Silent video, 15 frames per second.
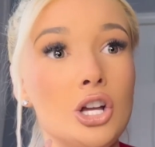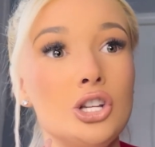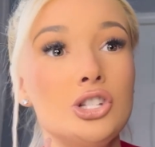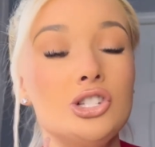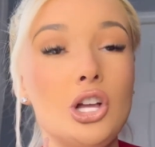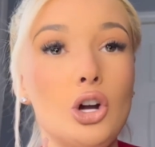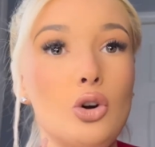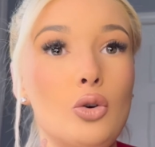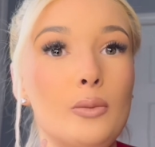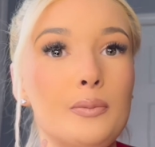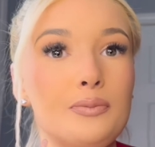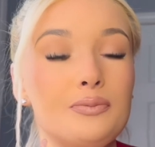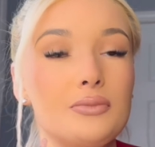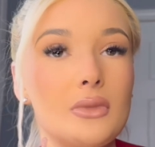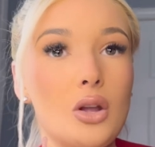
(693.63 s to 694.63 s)
So
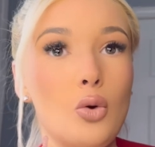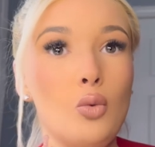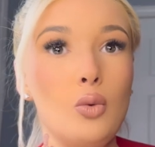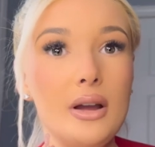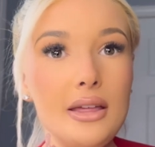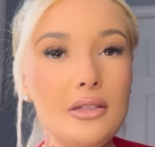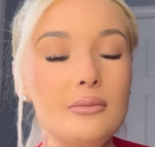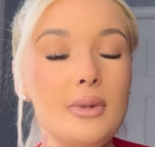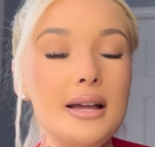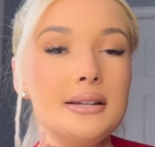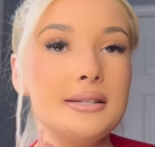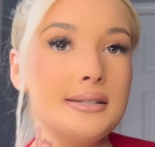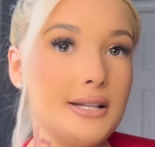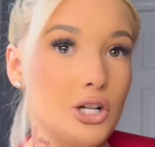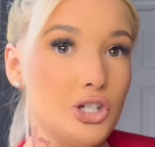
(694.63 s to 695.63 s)
with my
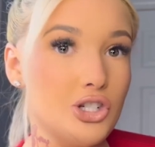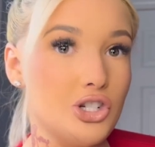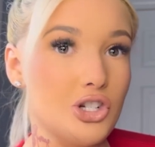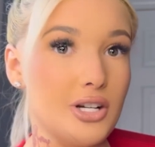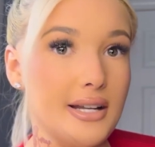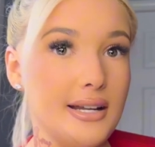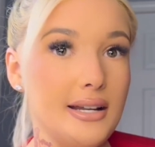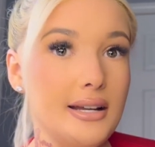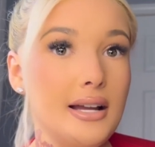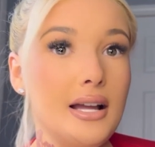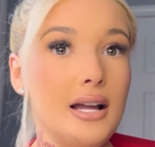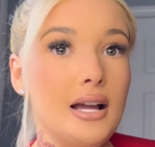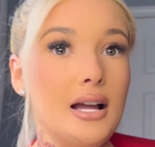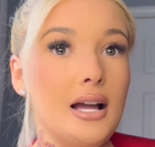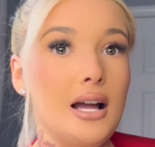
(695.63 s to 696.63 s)
surgery,
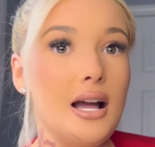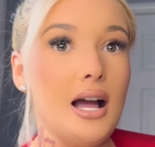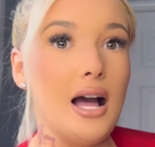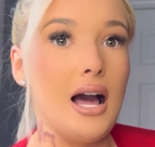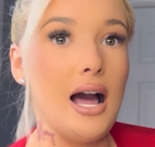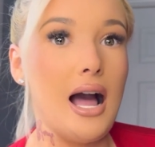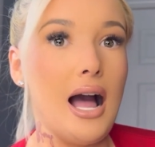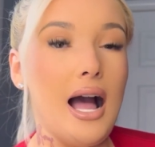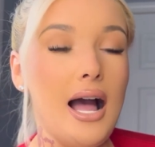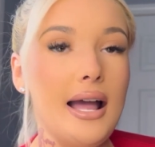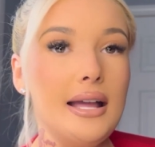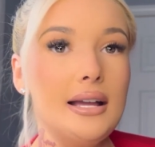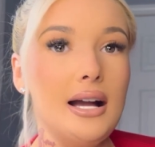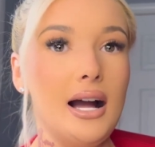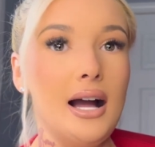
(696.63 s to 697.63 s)

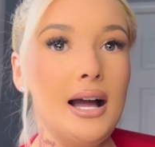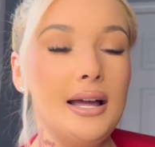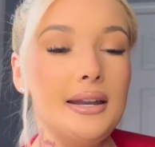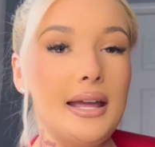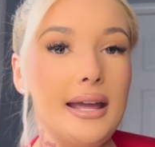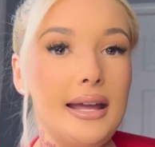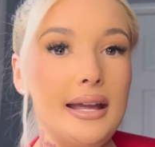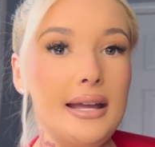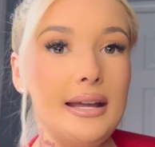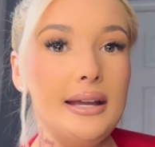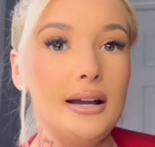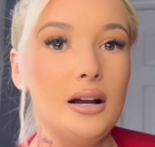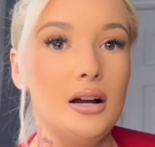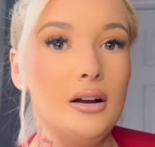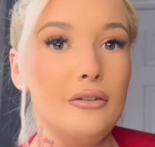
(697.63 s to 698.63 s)
I got
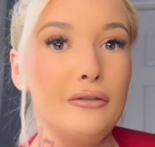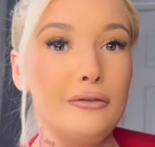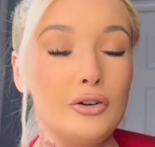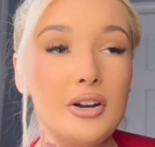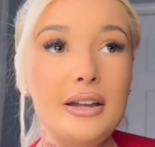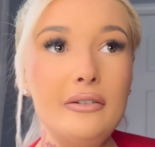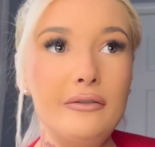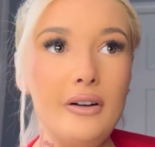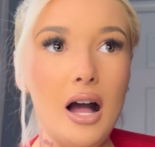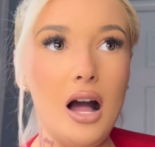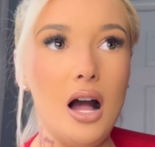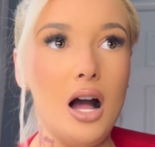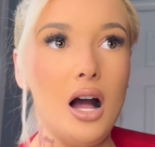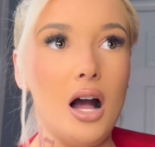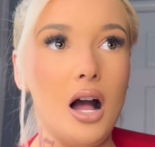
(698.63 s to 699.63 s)
a free
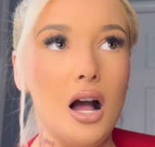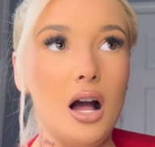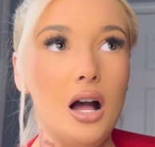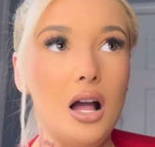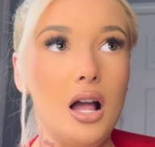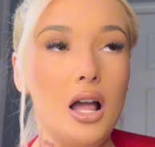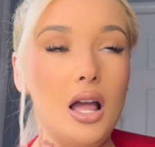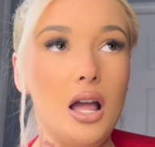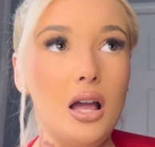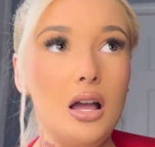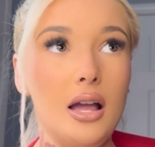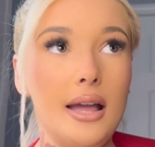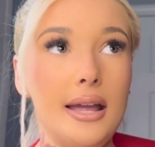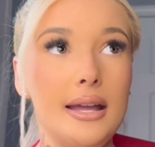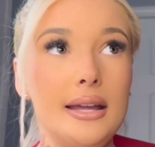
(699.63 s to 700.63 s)
faja
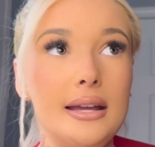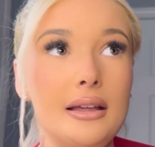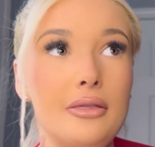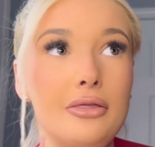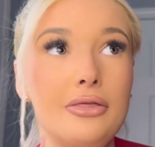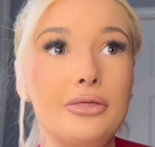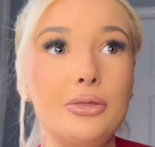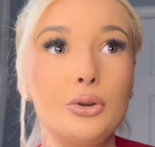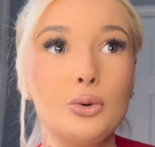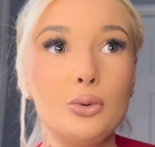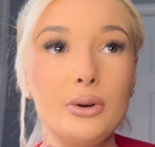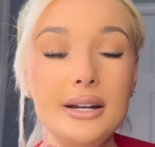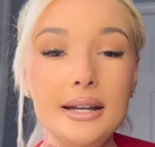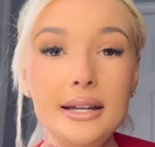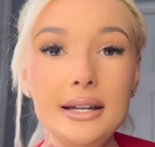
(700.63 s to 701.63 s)
and
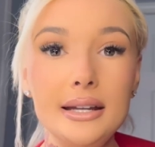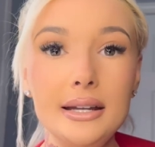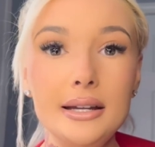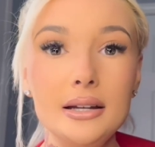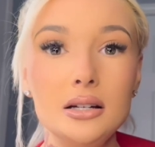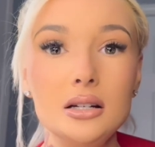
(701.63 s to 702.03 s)
3